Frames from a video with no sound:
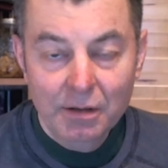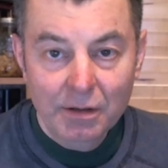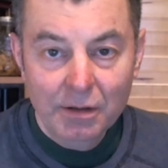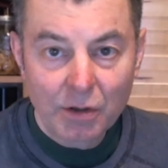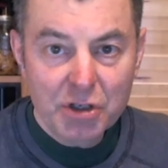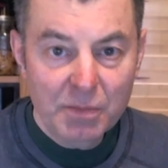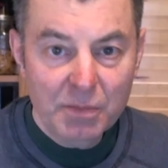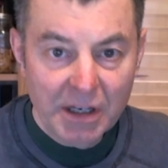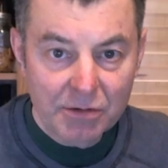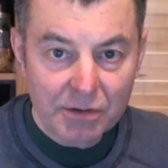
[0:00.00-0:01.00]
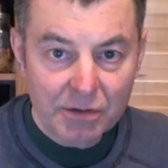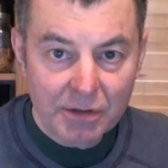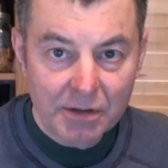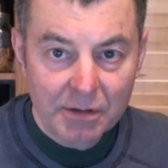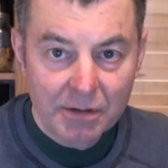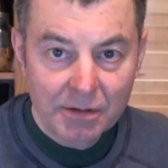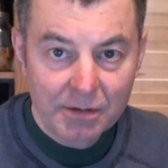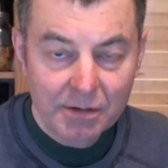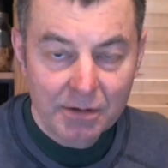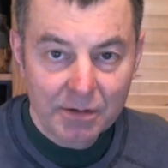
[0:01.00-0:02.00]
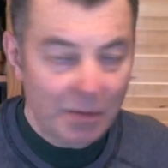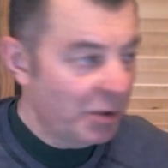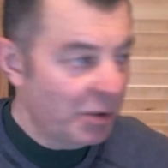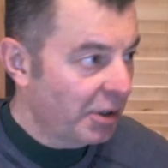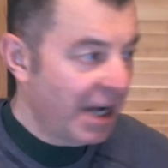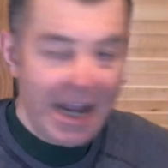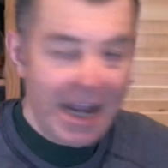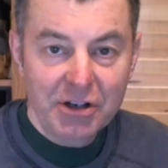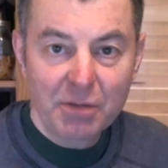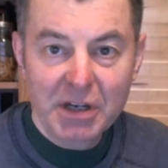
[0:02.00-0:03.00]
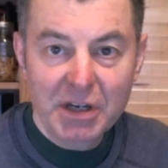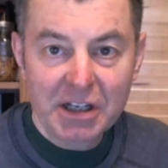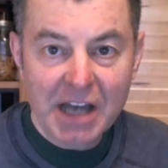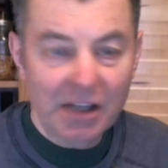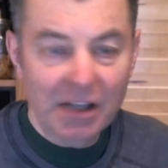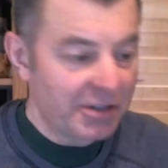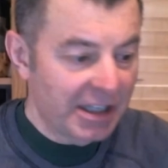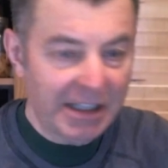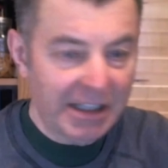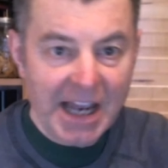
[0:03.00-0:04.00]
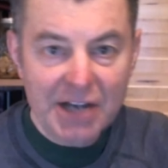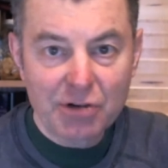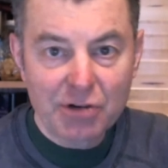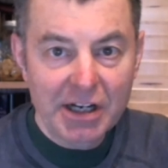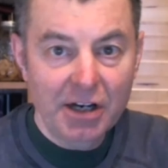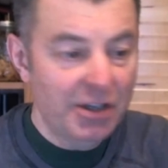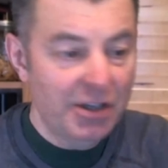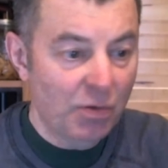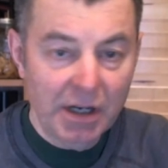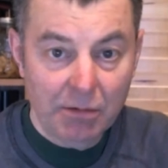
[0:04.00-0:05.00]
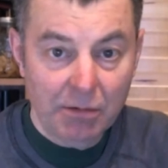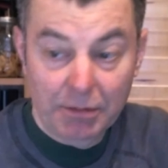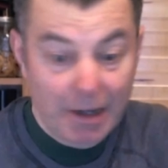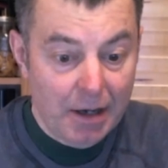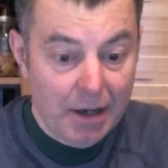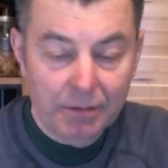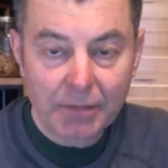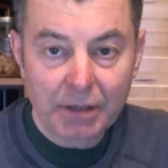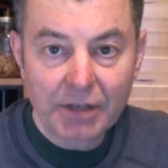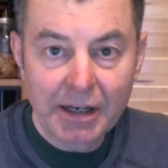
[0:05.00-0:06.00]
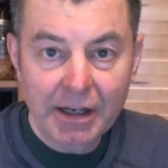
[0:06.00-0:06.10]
Of course you'd be interested. Somebody were going to hand you $1 million. They got the cash right here. Do you want it? Well, yeah, I'll take